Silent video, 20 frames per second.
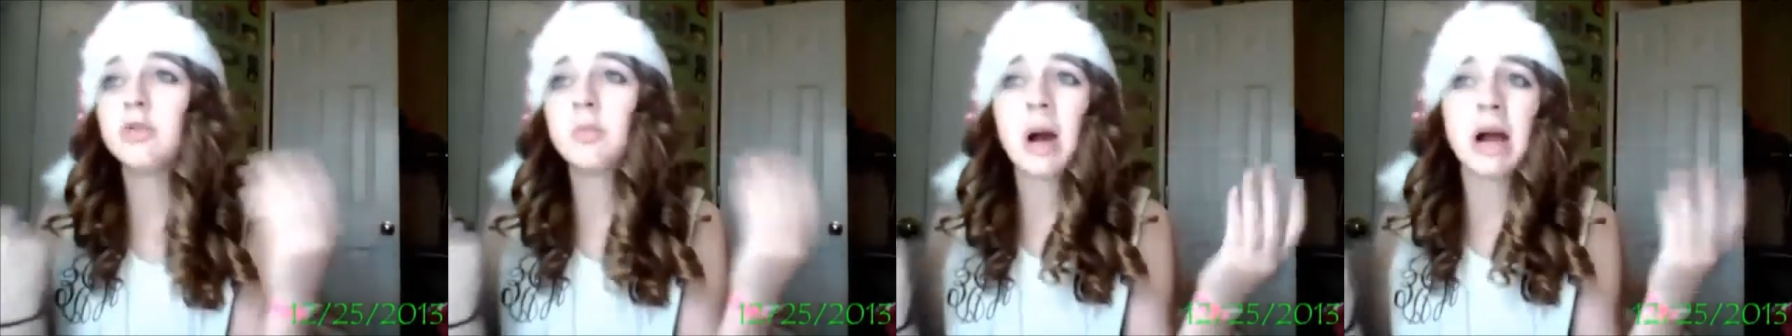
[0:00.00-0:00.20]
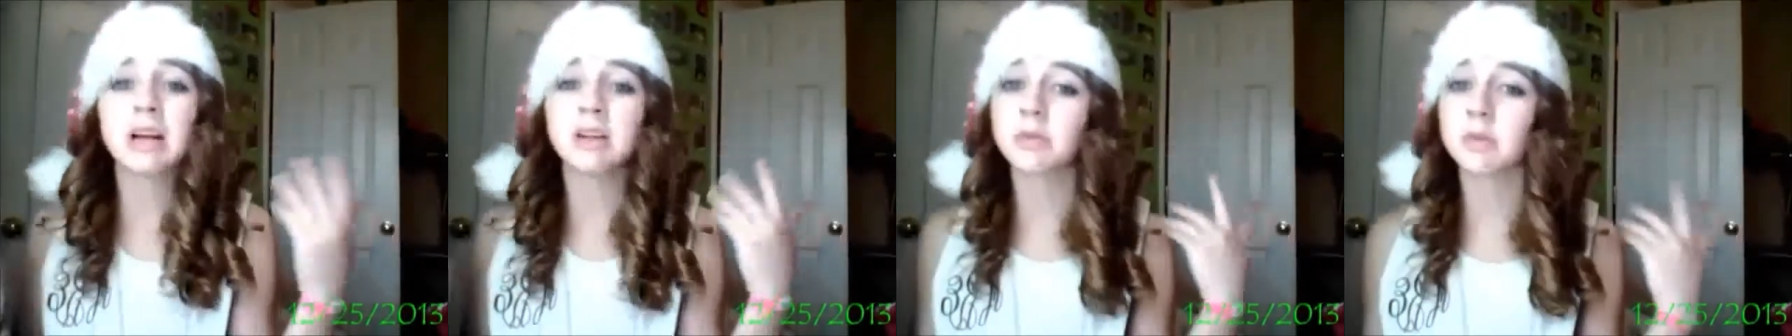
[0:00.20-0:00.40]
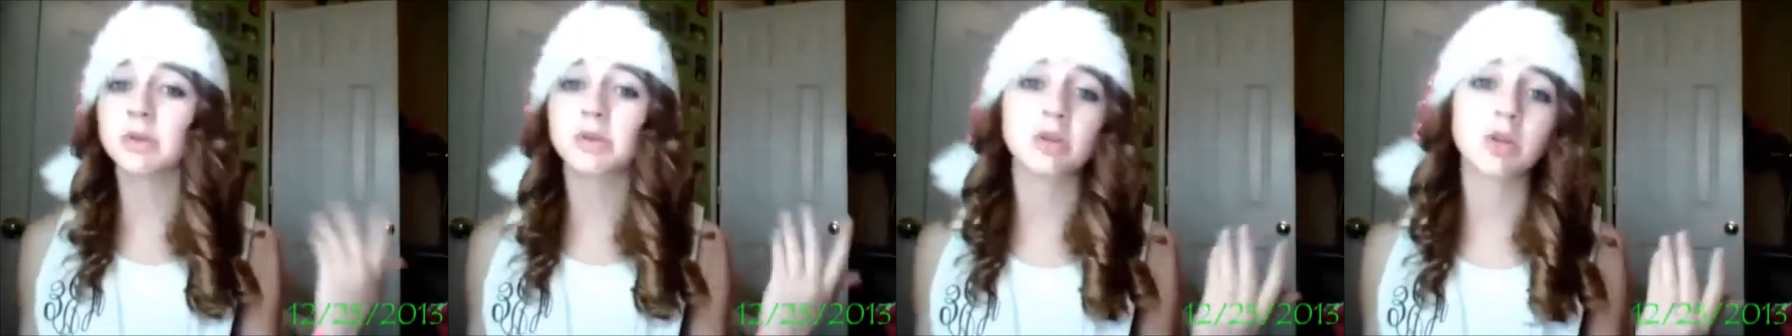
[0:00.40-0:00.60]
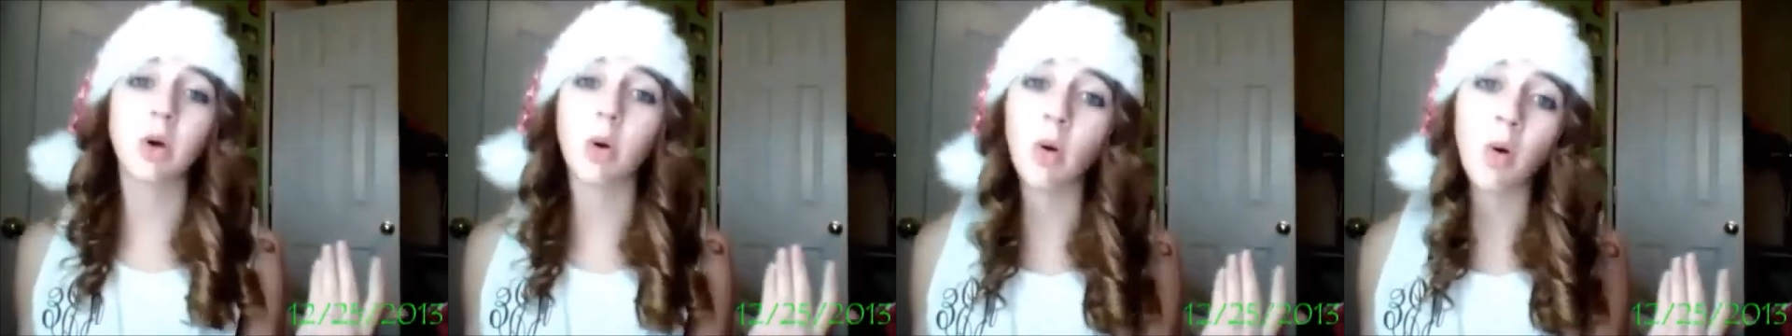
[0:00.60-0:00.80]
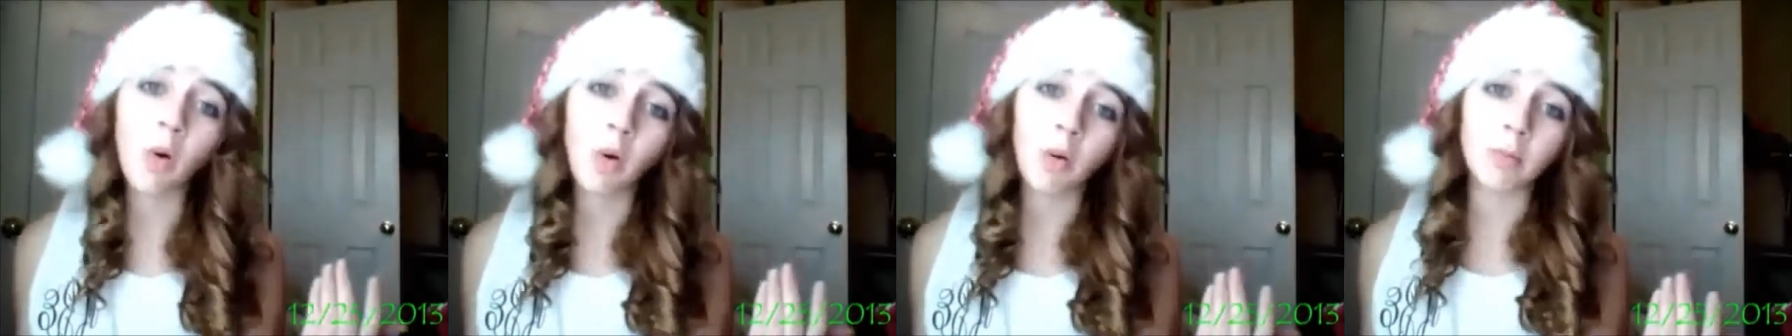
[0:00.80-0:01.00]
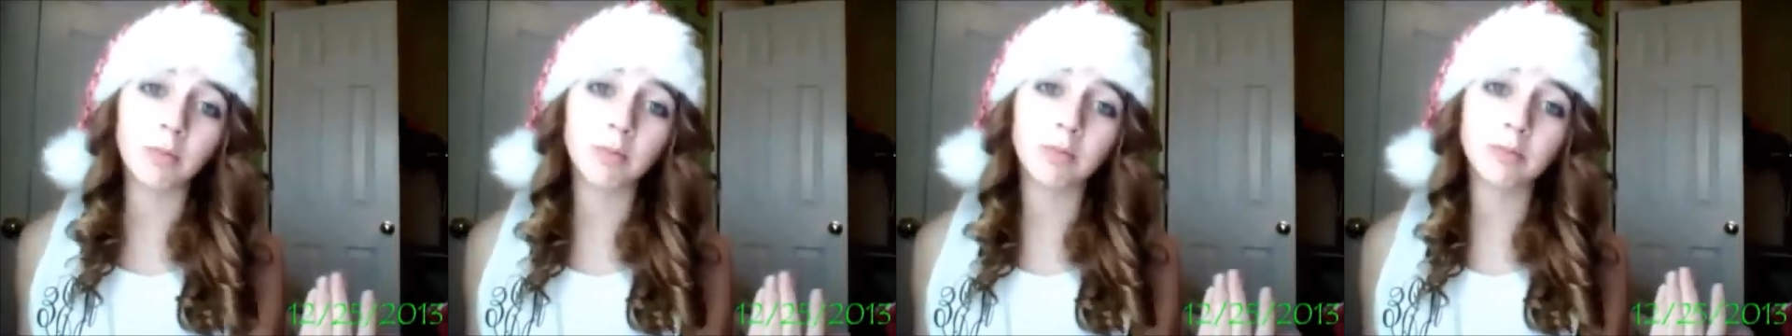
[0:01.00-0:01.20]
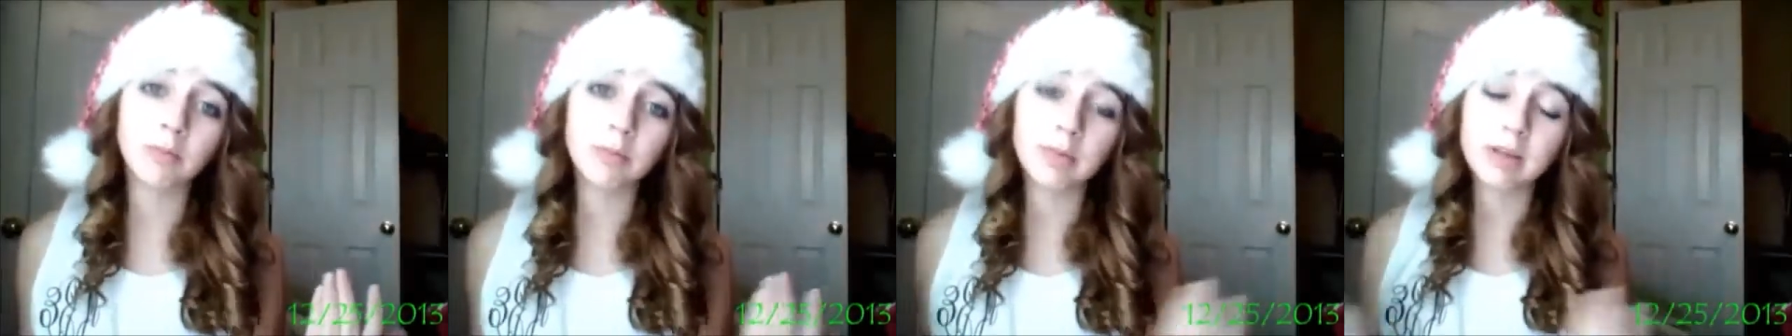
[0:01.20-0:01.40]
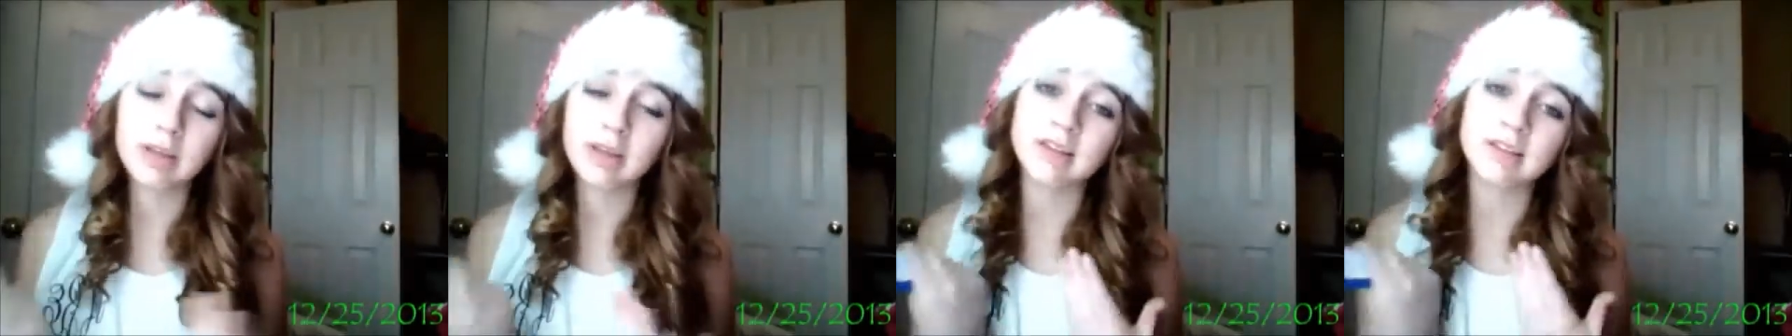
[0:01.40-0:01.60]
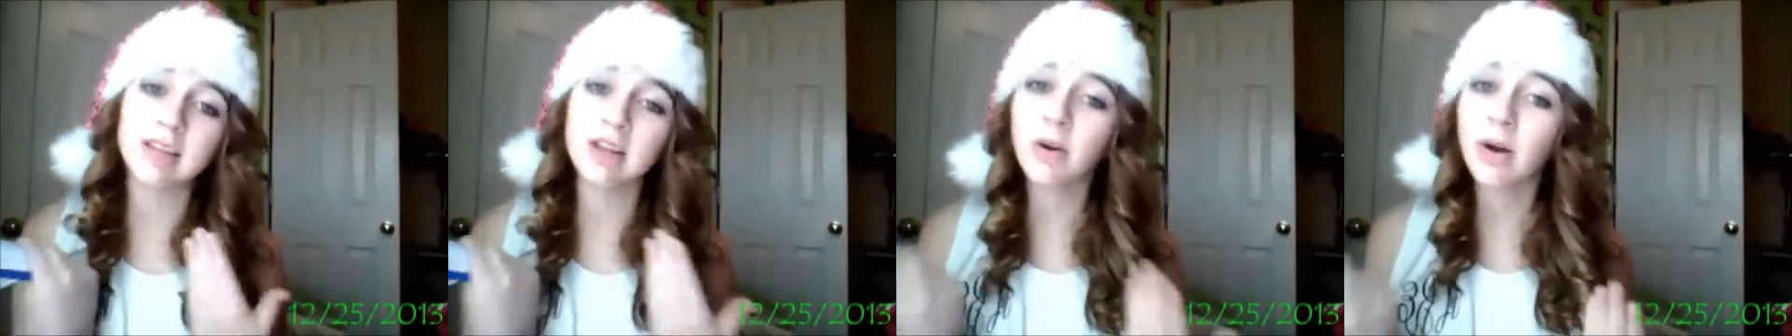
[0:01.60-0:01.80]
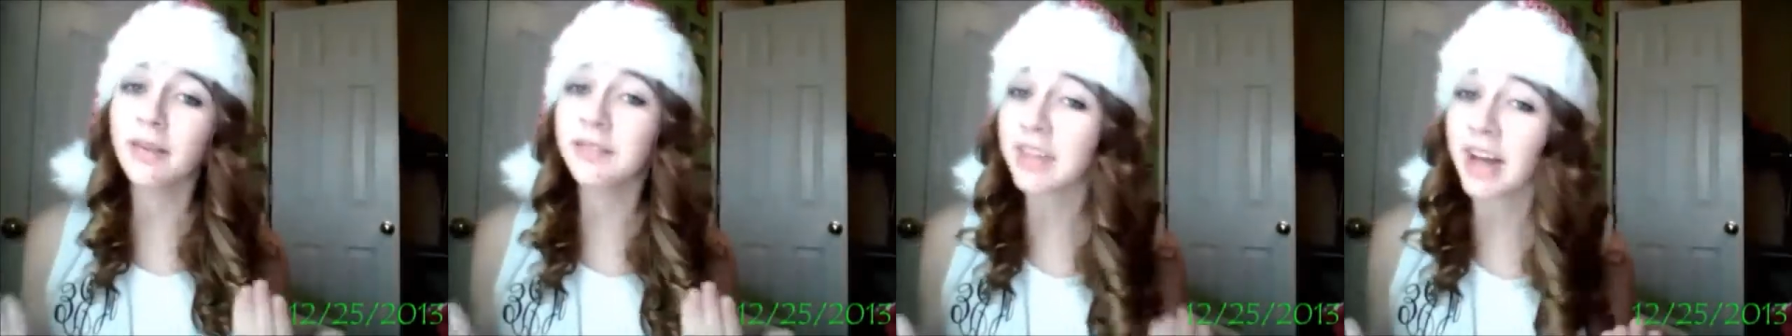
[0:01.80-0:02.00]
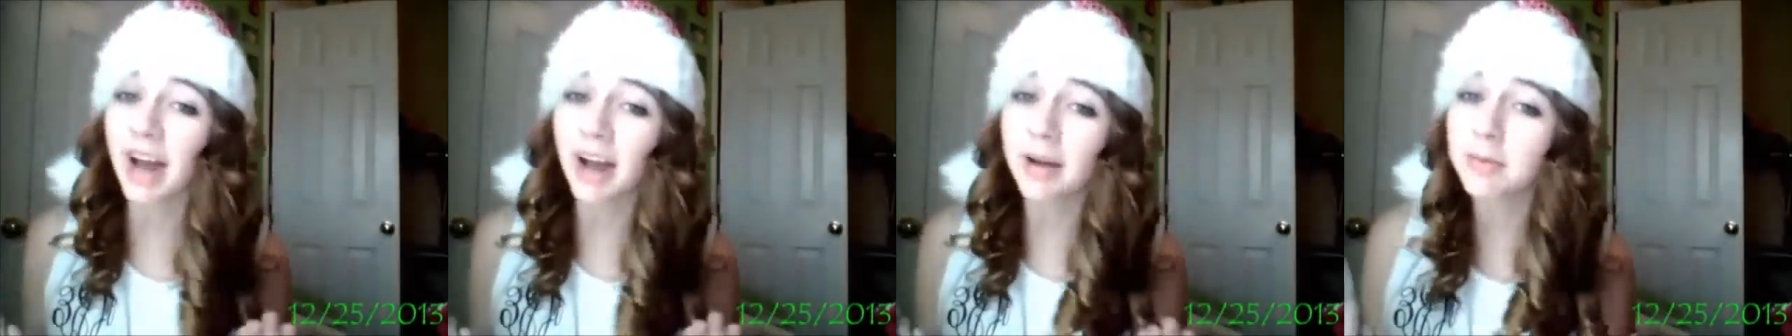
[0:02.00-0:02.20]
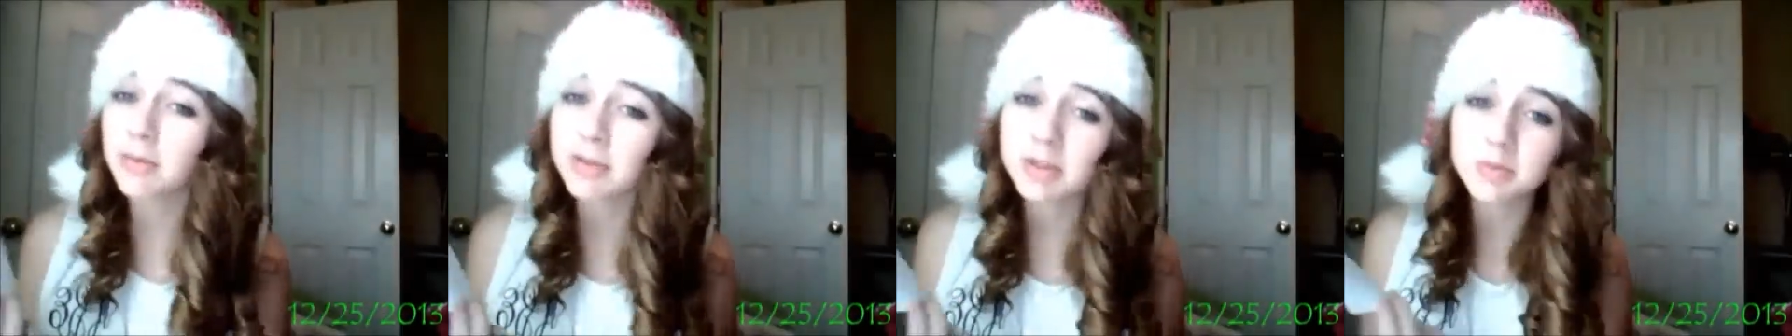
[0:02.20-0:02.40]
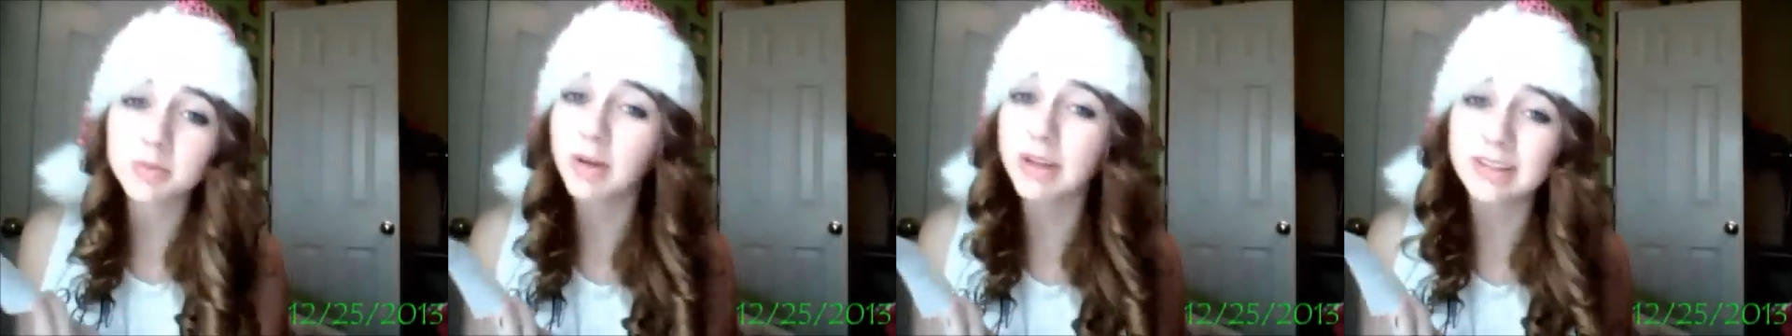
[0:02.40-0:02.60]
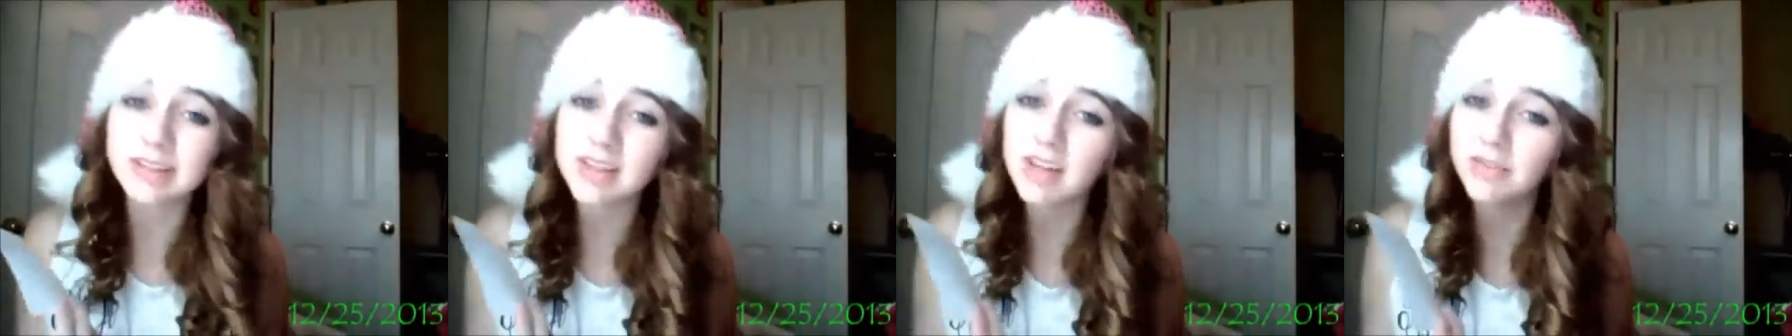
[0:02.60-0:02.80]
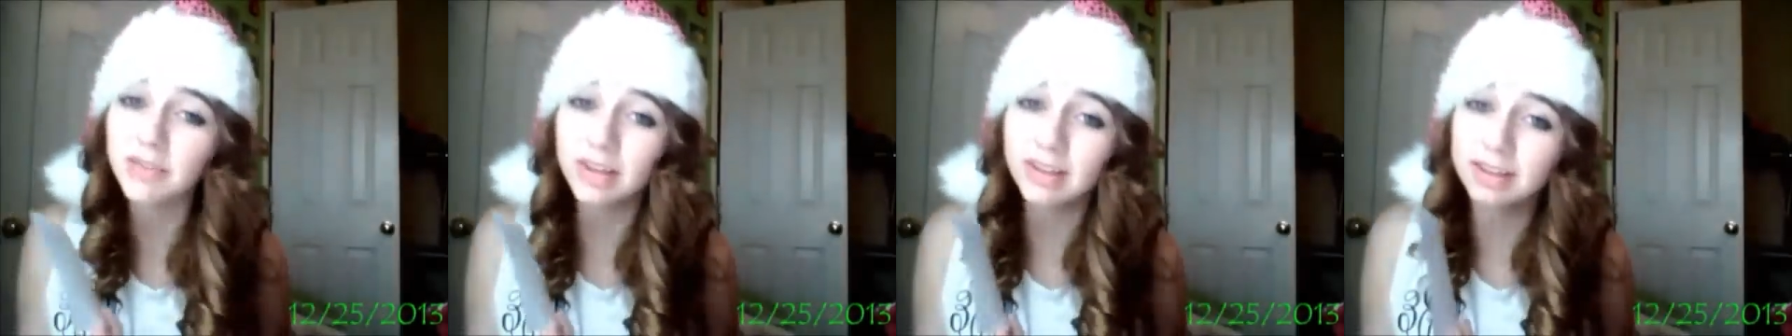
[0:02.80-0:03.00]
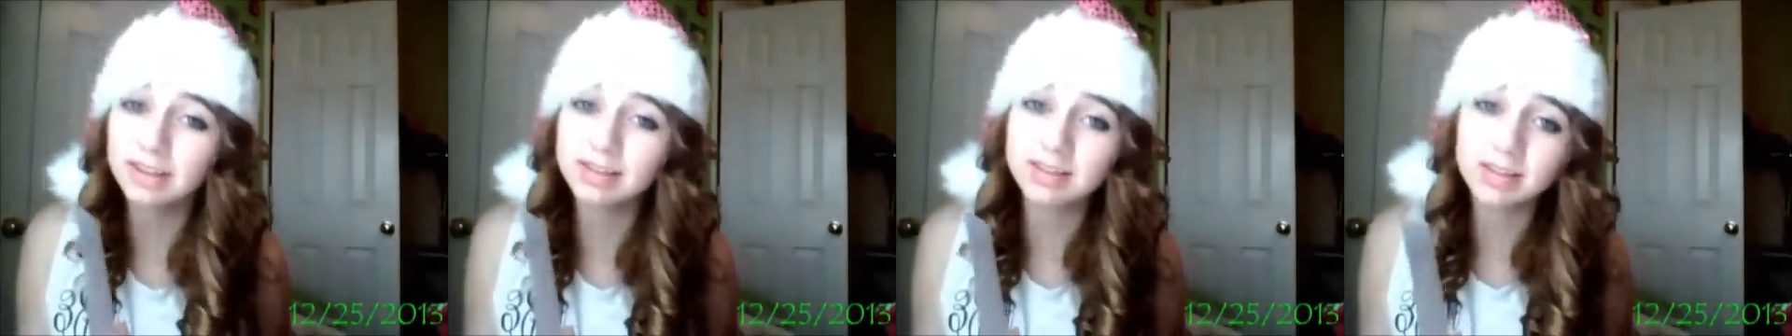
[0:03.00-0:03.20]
might as well just go home. Because they don't have time to explain stuff like this